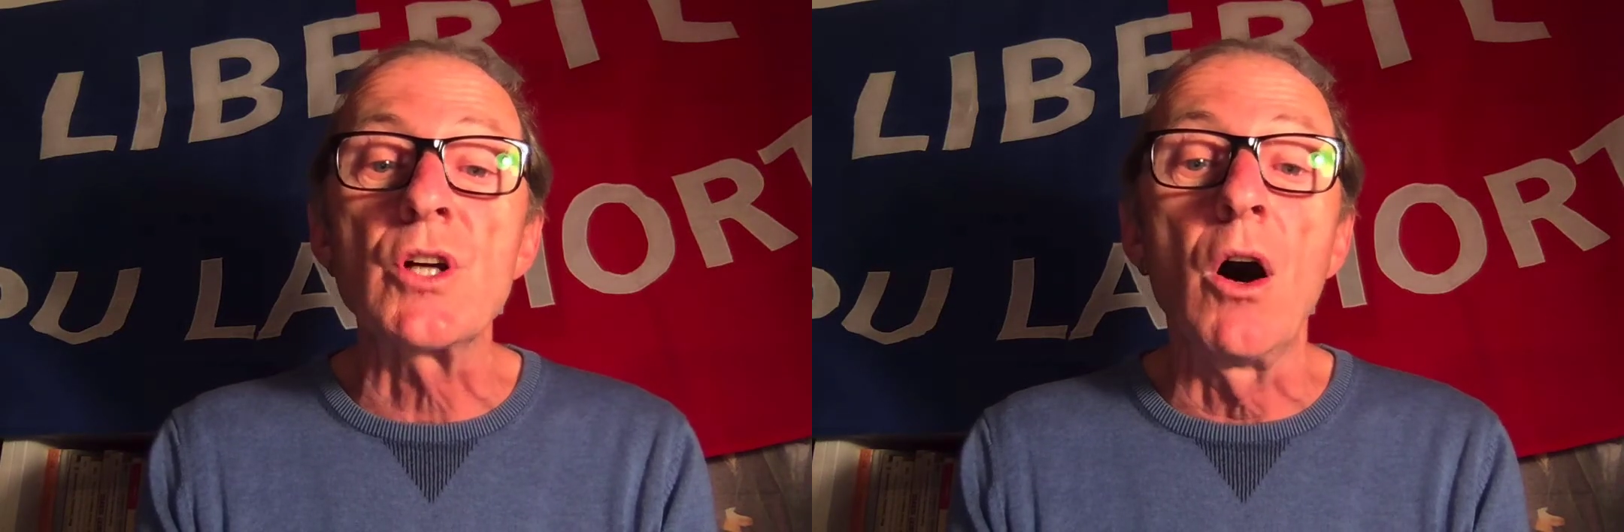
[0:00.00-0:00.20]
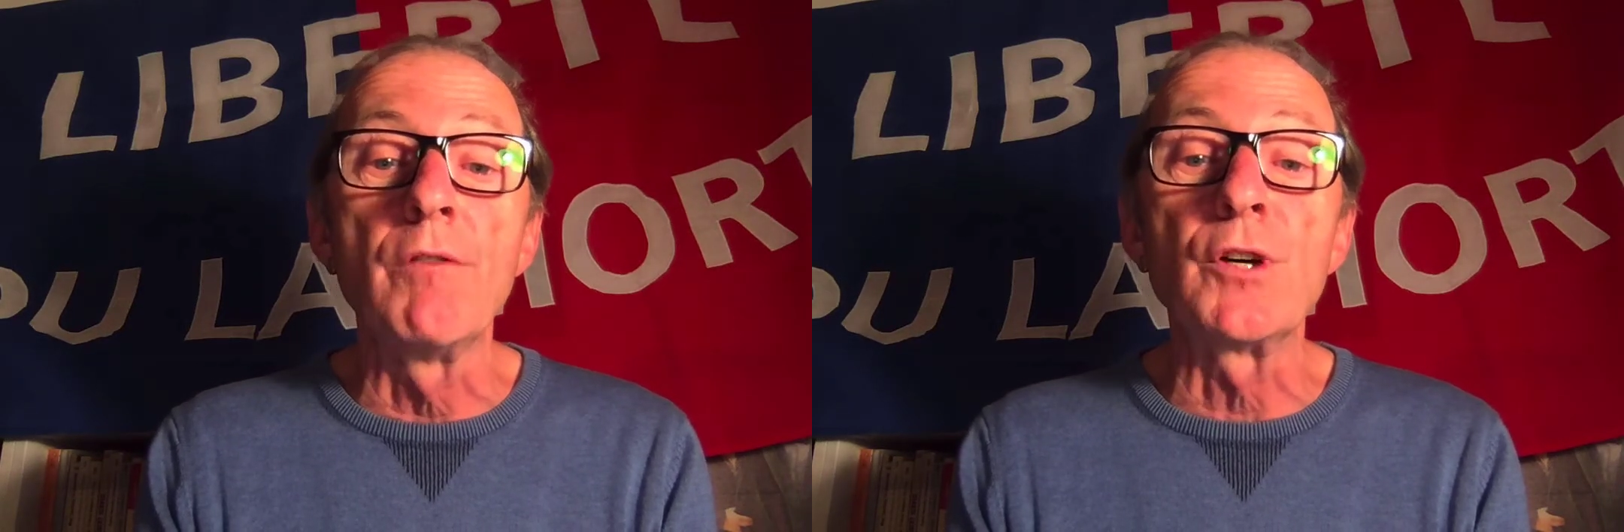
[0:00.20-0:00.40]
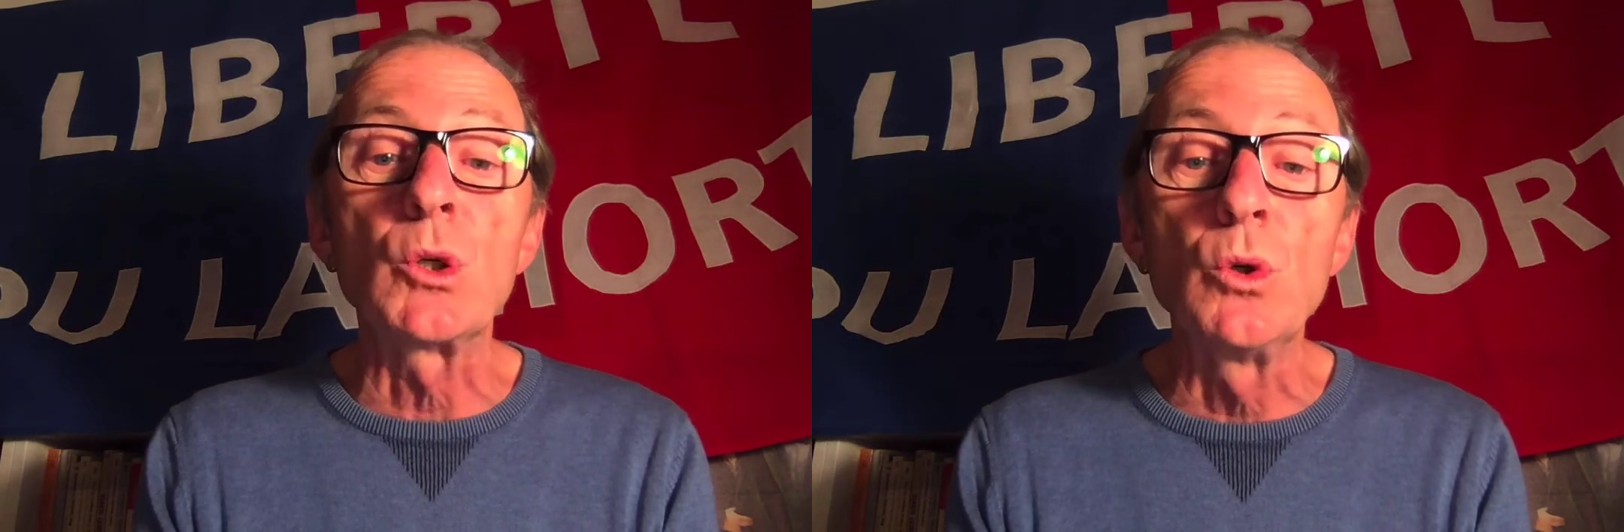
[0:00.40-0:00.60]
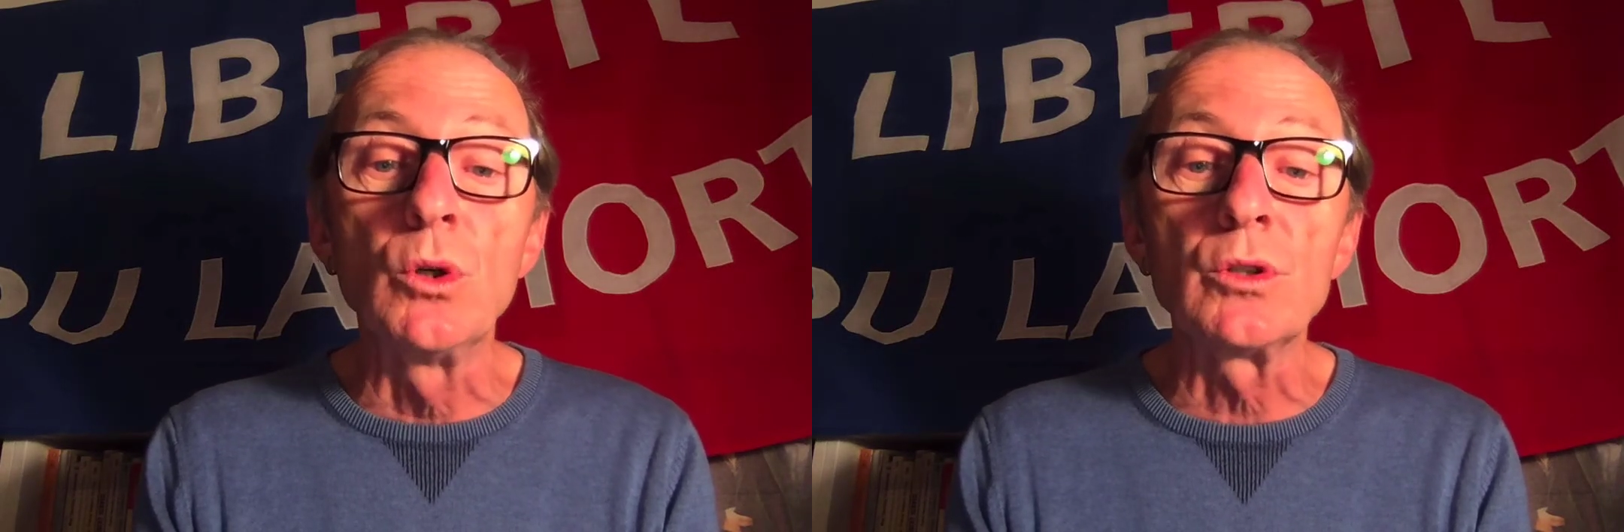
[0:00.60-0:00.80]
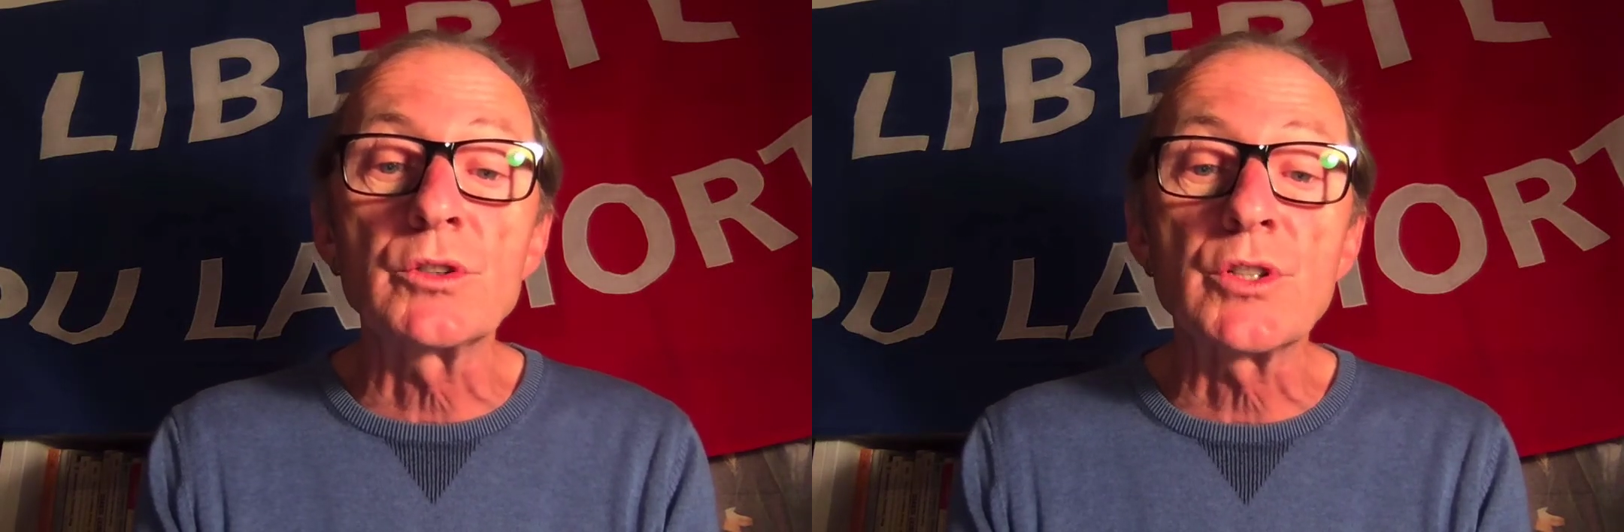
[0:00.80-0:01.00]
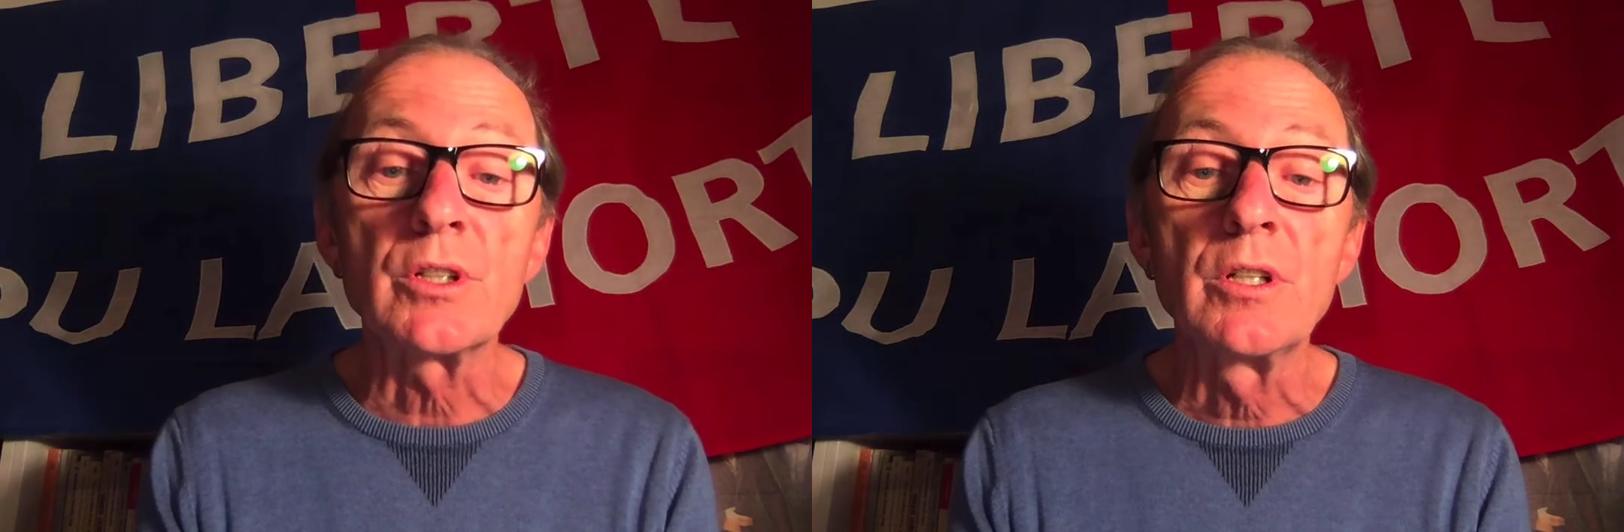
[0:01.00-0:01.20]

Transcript: of a gourde